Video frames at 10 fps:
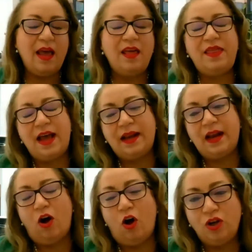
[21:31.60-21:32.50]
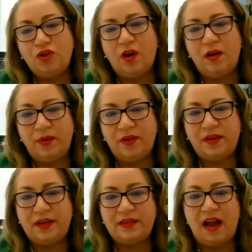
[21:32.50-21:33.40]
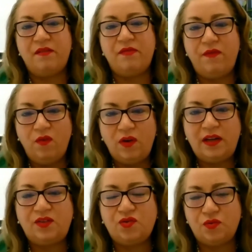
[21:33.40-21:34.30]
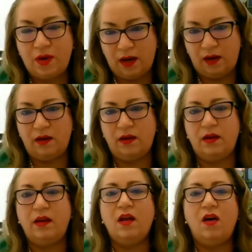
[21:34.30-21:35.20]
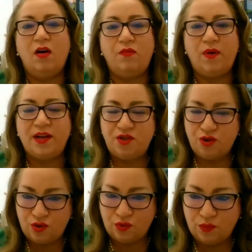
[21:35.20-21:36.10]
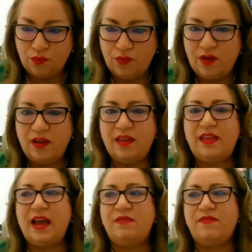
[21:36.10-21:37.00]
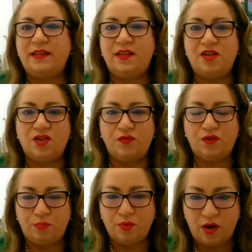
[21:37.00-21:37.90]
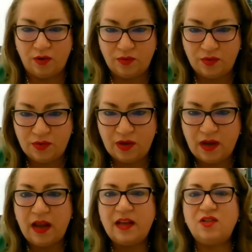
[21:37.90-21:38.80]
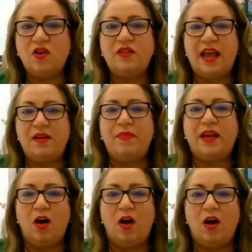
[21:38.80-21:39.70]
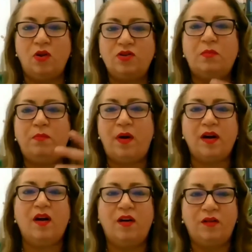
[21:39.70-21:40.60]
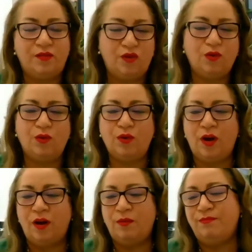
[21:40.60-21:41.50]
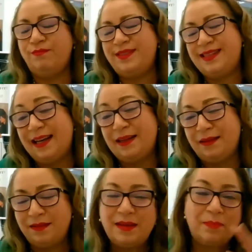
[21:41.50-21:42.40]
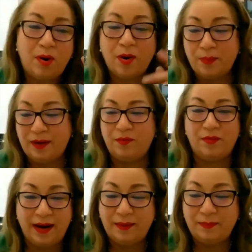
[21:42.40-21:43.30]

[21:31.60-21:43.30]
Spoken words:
that all your employees are fully trained of what you do, the advantages of your products, so they become also part of your selling department, right?